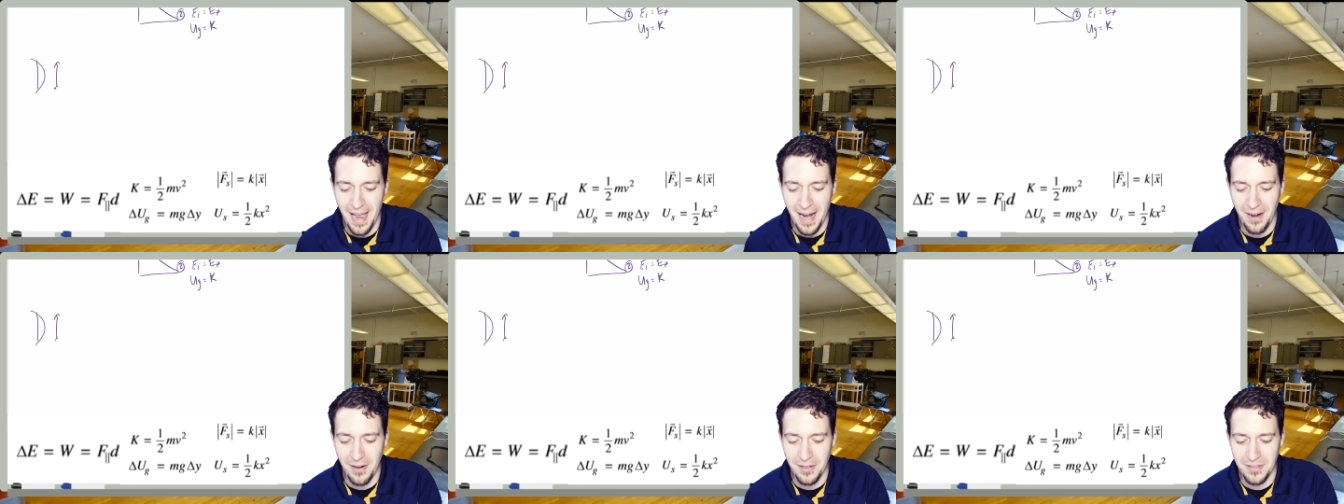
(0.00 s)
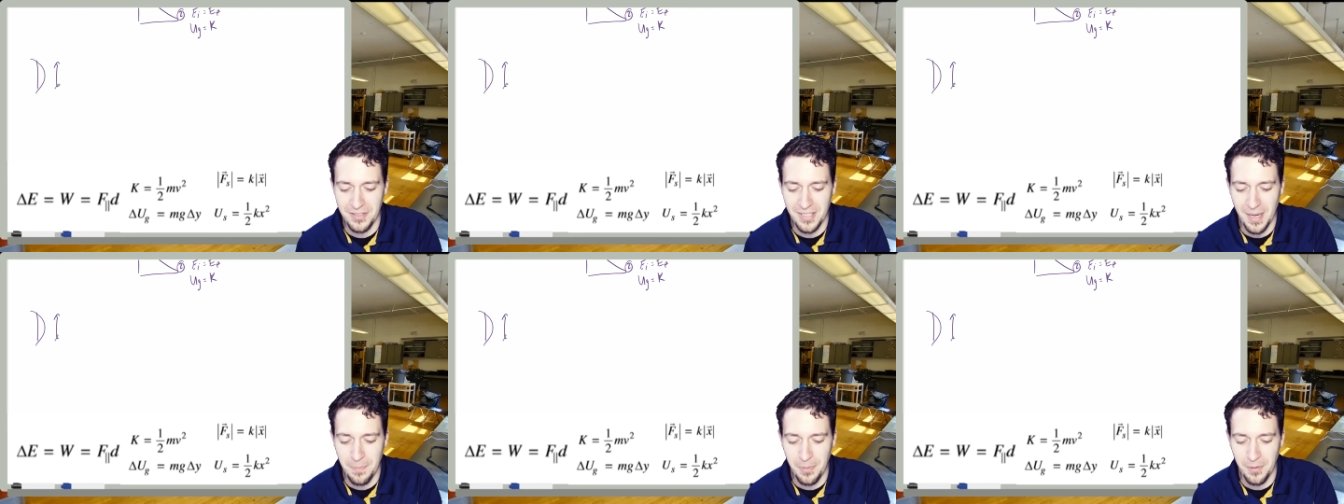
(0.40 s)
arrows
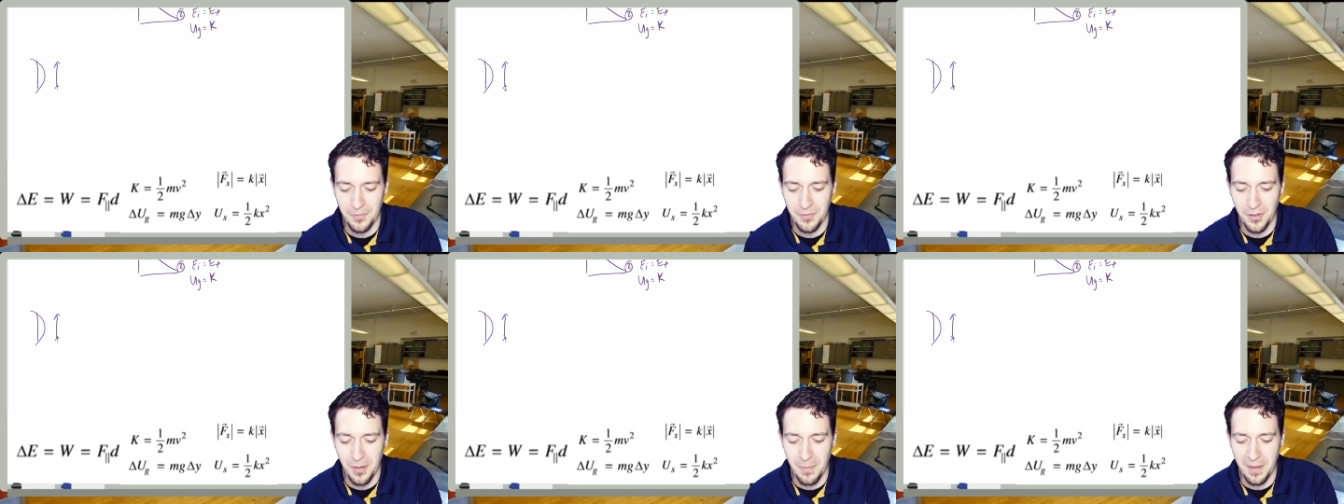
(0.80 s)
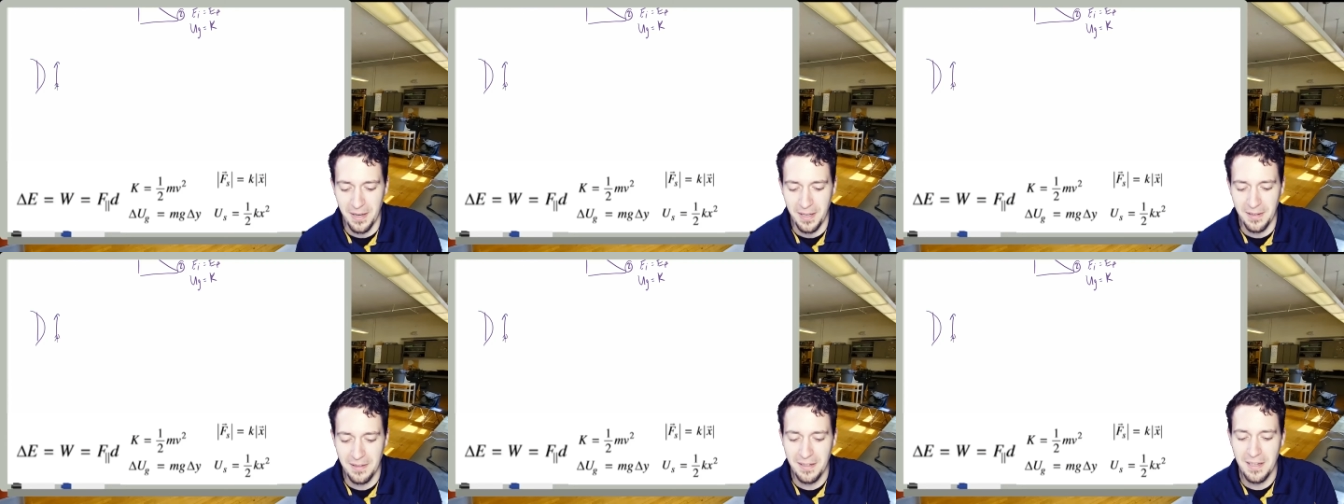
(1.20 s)
separate for a
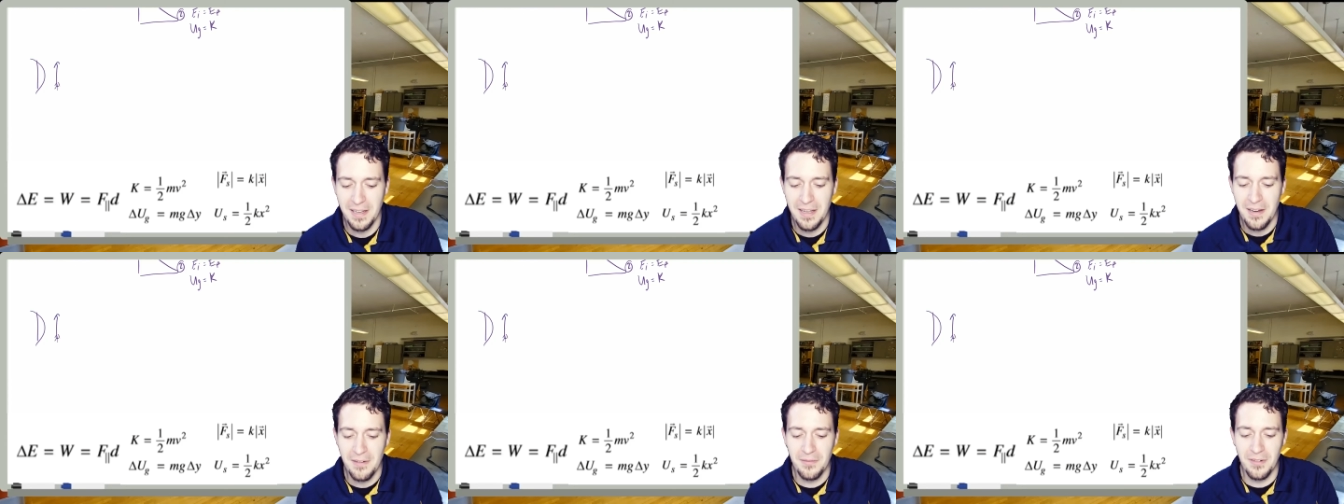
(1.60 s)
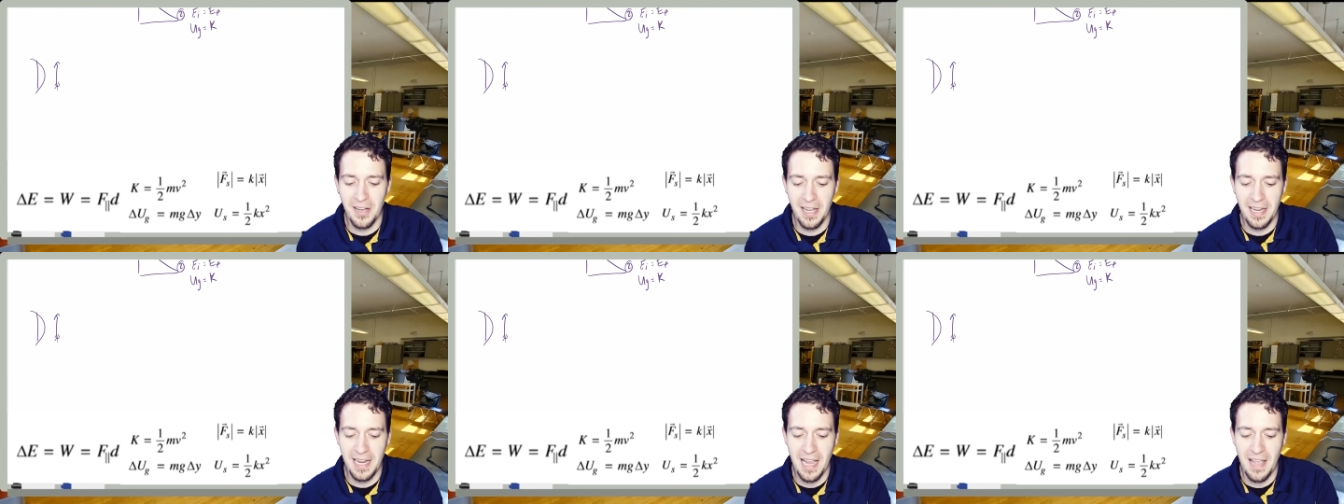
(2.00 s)
minute, right?